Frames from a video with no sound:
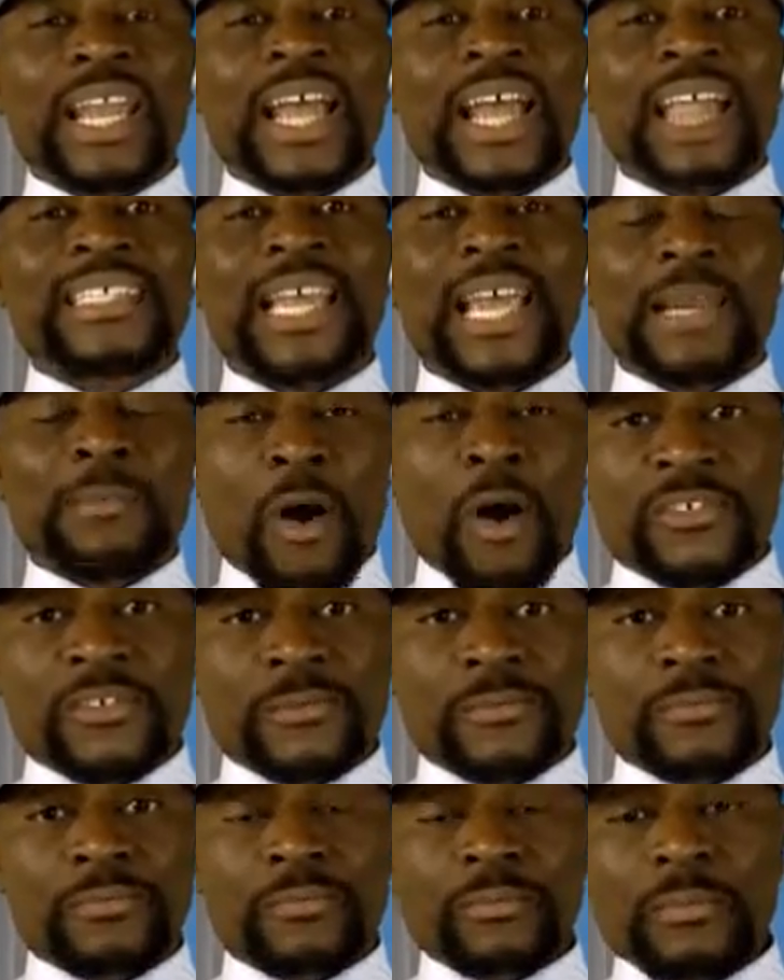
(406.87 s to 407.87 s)
the
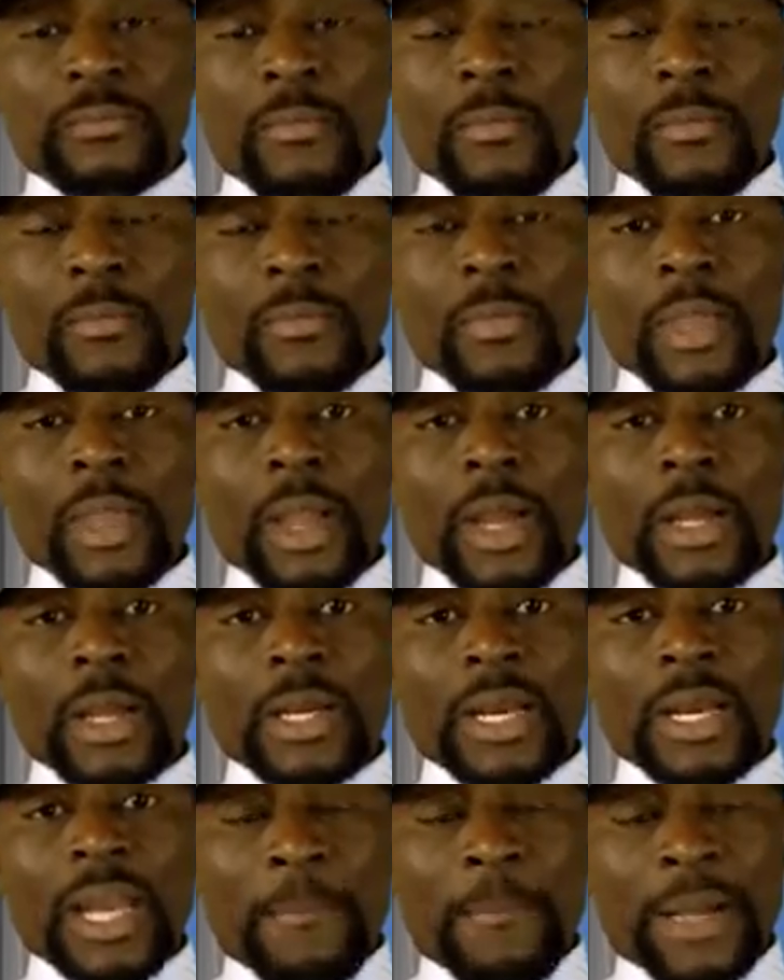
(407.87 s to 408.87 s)
Ambazonia Defense Forces, as
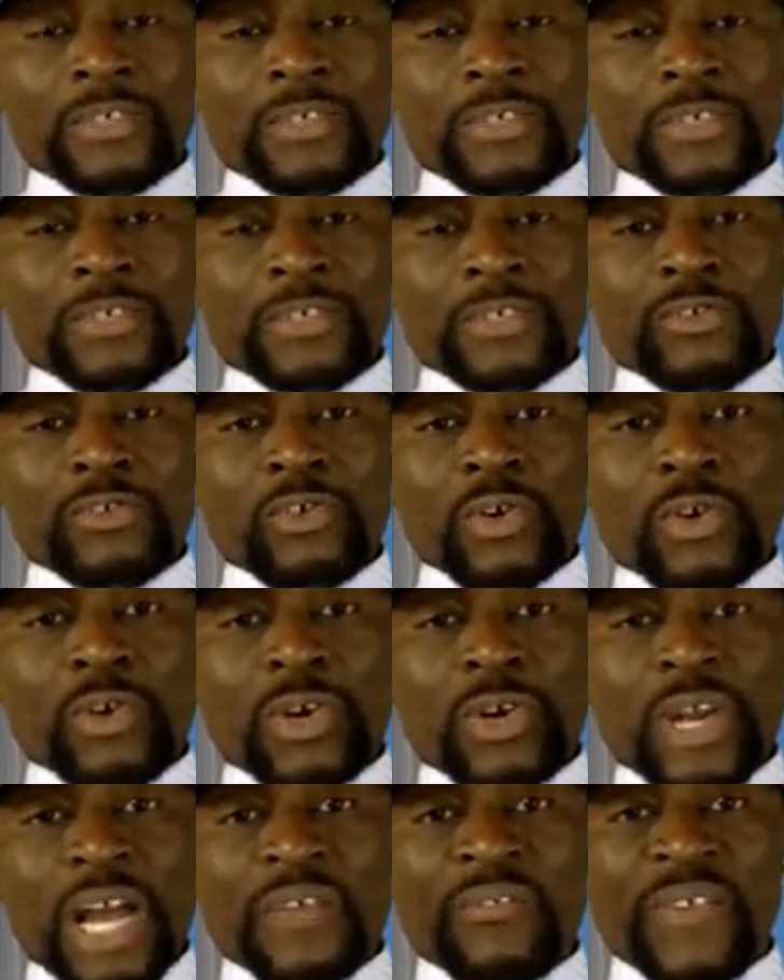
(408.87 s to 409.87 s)
they create the what they call and
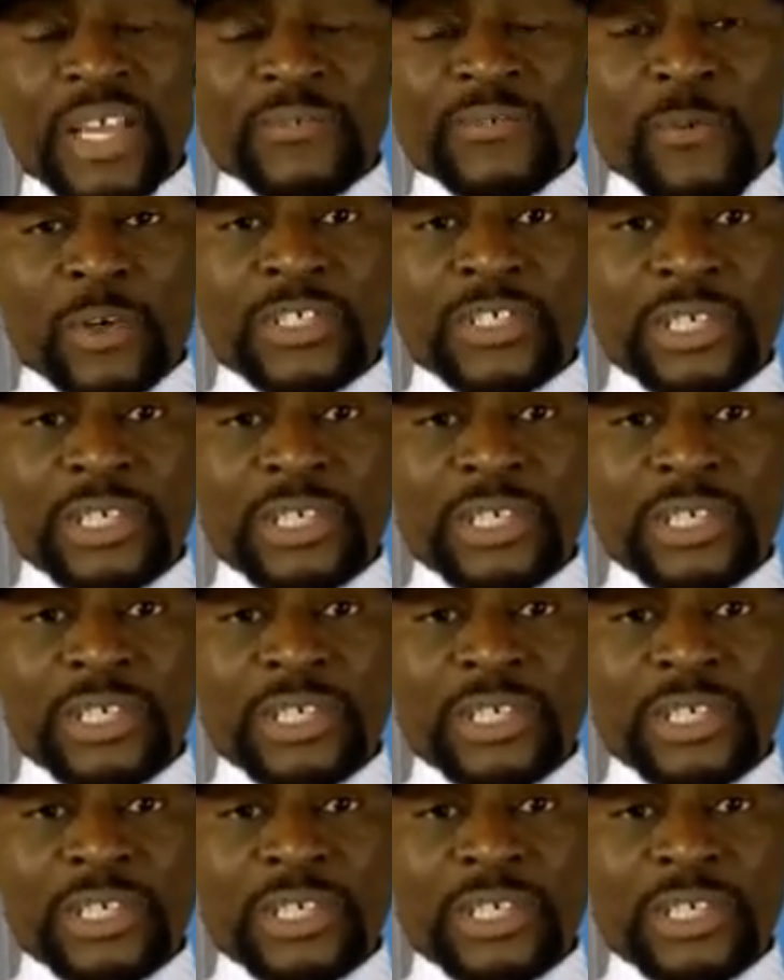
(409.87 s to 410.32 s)
say the armory.